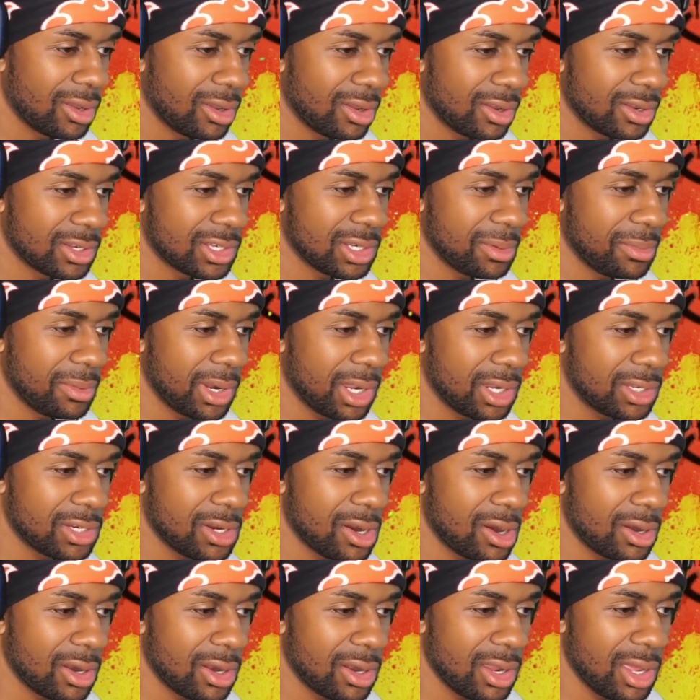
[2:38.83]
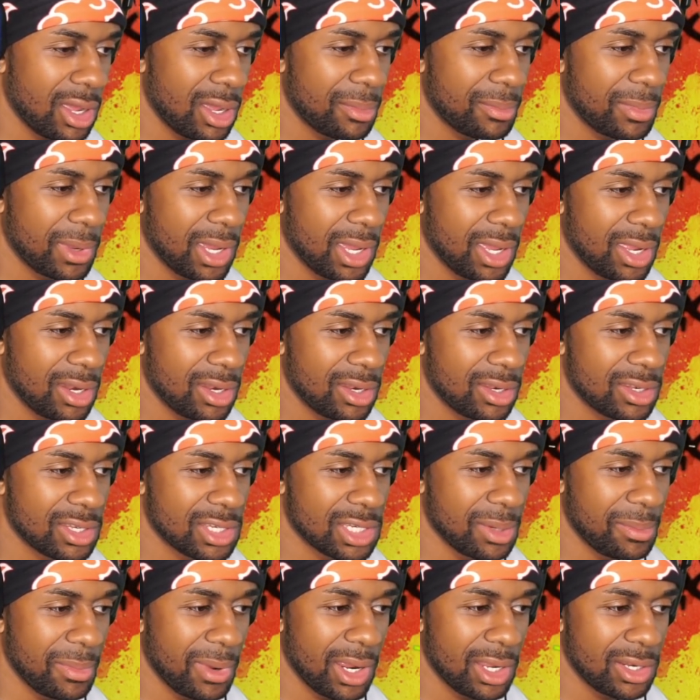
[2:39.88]
Somebody turning up, man.
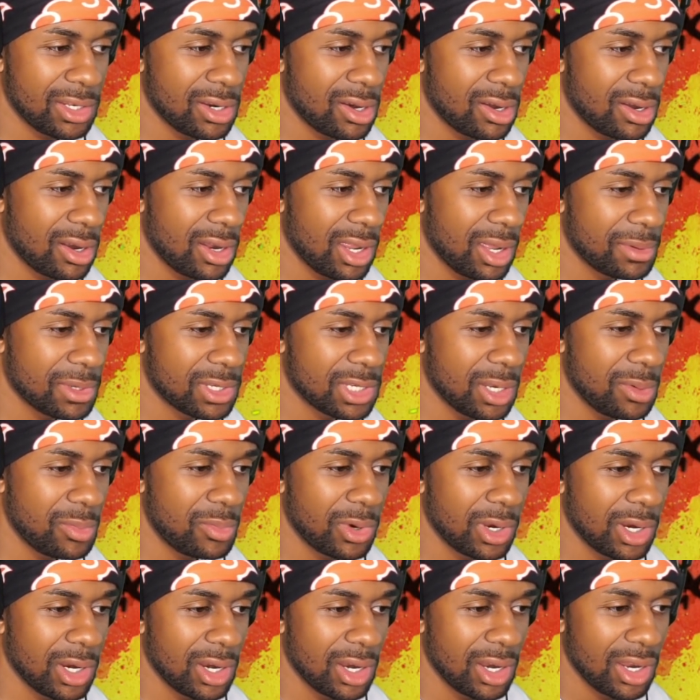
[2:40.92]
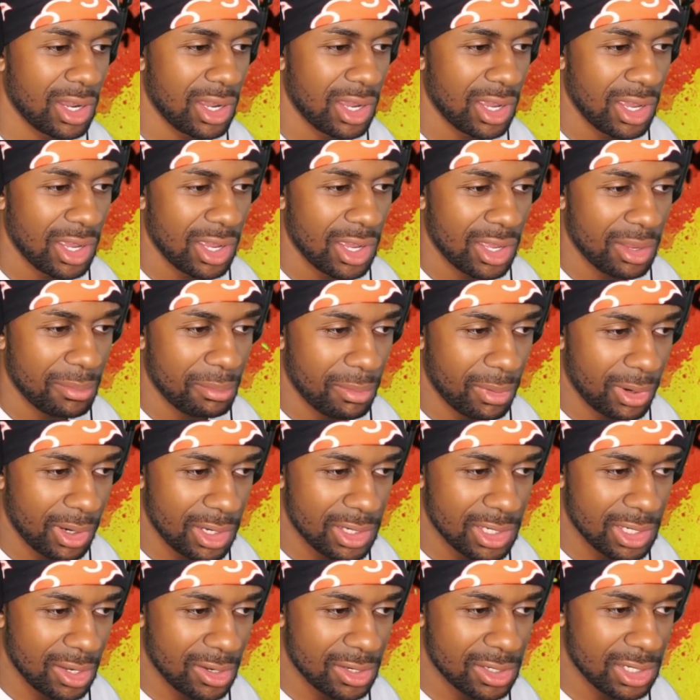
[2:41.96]
Somebody turning up somewhere.
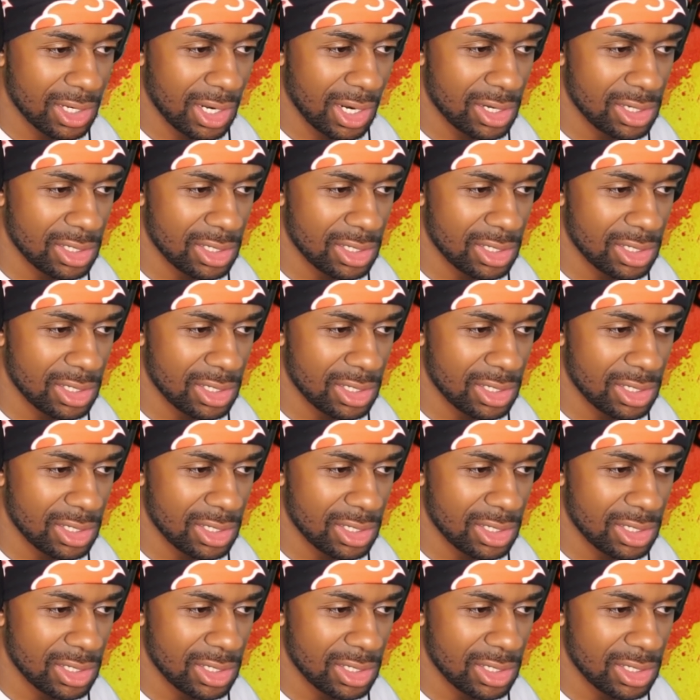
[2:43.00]
Buddy's outside.